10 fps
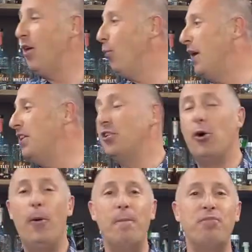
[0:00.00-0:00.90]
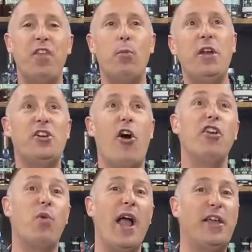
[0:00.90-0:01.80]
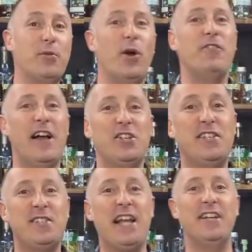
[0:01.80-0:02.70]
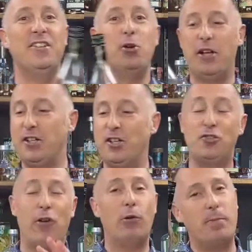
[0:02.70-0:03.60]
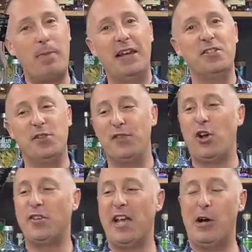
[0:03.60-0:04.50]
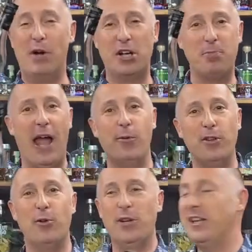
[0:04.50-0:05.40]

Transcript: when you're kind of working, when you're actually selling, you can control the balance of a cocktail much better with all the